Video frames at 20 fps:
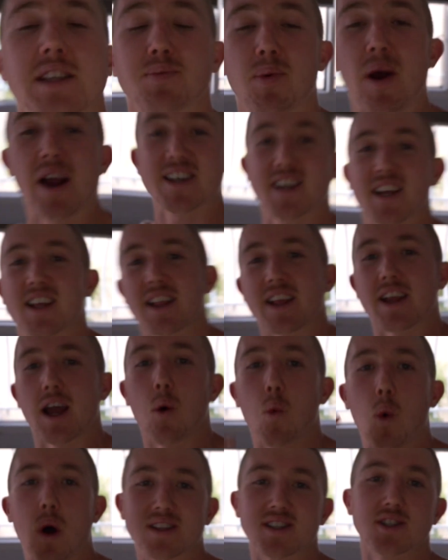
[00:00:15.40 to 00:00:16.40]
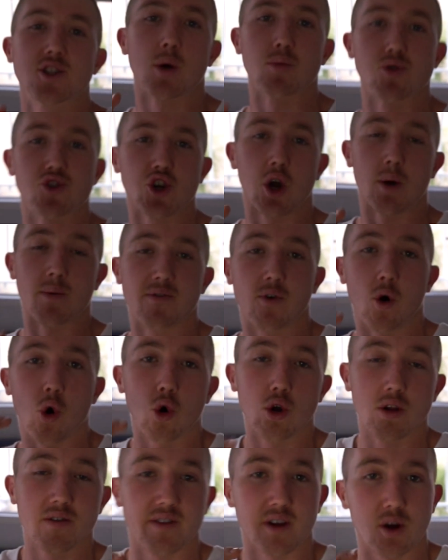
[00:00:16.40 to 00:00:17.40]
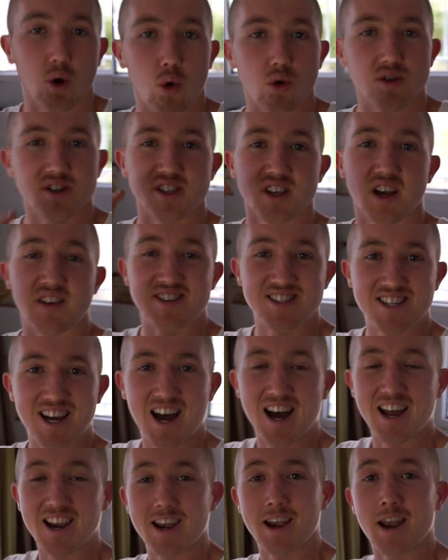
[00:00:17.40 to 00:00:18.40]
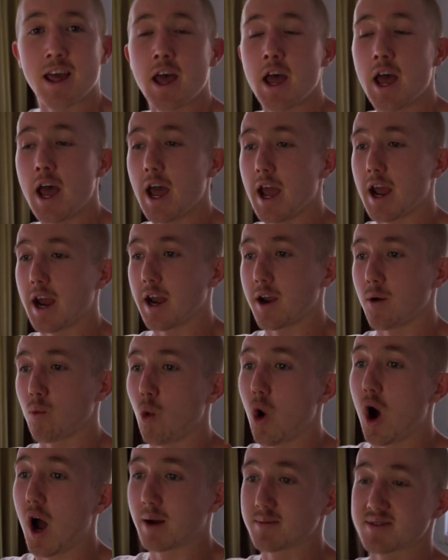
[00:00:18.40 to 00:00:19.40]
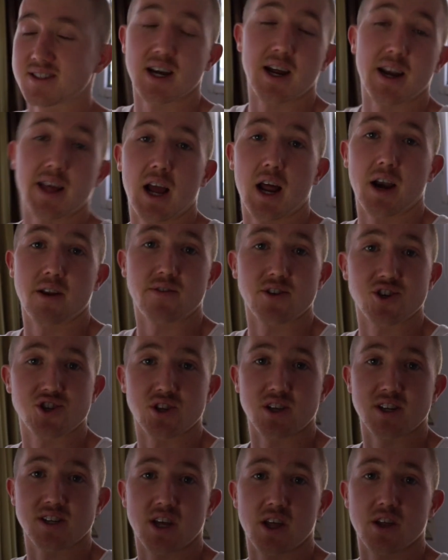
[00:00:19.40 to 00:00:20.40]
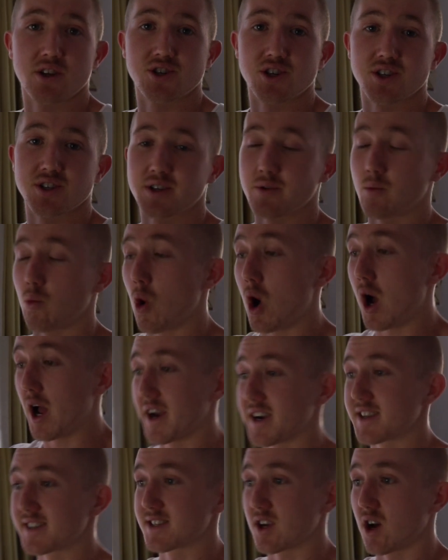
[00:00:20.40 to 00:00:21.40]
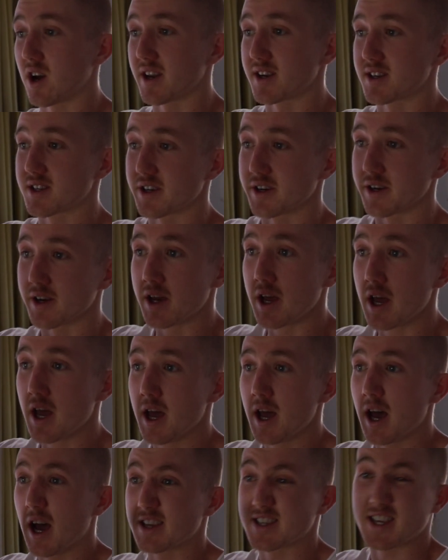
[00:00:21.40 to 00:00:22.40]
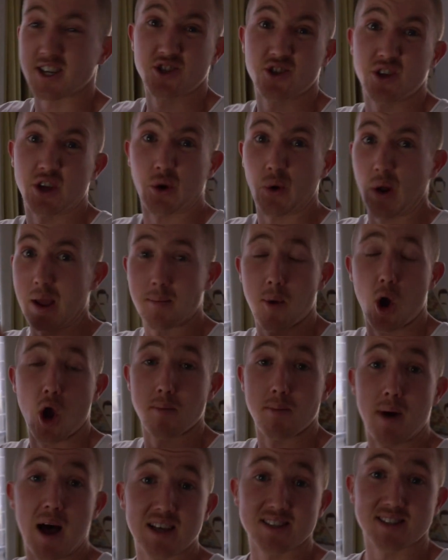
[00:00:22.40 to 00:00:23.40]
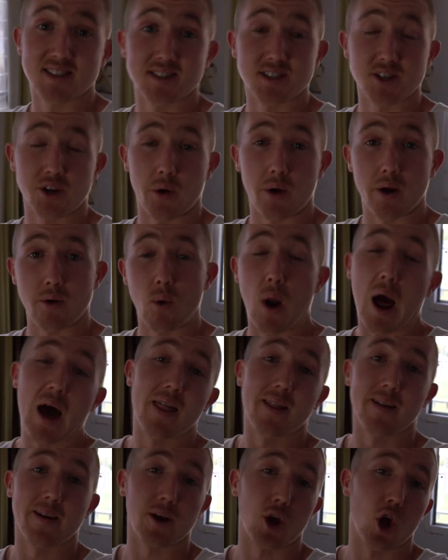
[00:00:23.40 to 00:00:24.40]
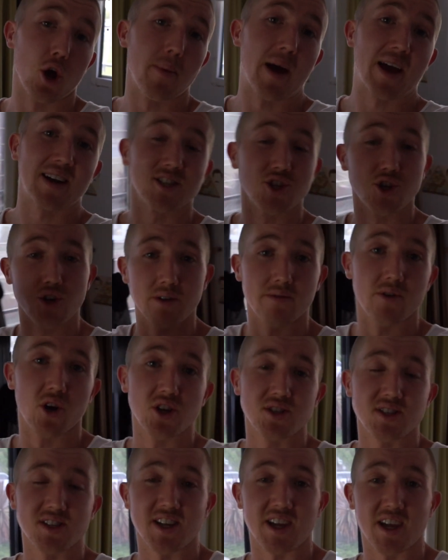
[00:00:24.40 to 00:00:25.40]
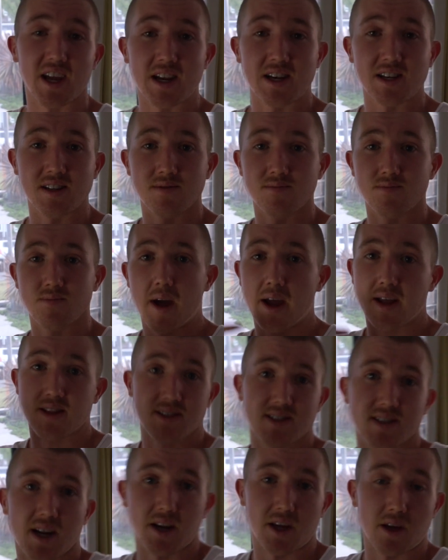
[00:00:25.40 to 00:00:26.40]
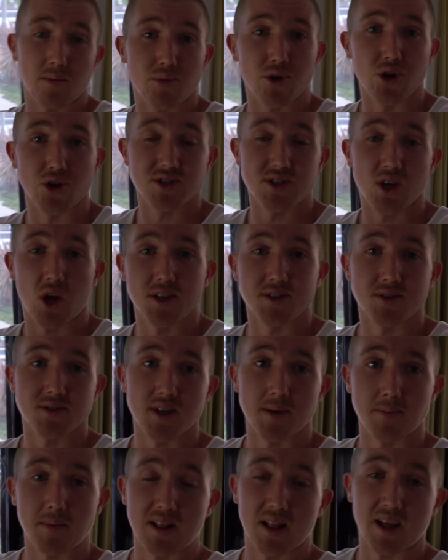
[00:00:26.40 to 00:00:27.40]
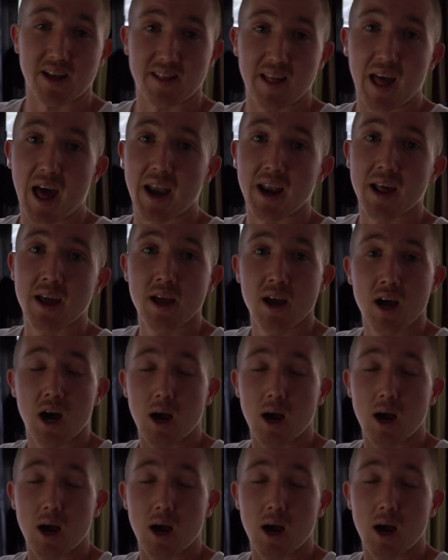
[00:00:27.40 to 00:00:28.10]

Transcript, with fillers: It's practically a one-stop shop for all of the courses I've done and, and why I'm starting artificial intelligence and why I decided to essentially create my own master's degree rather than go back to university and, and study computer science or something like that.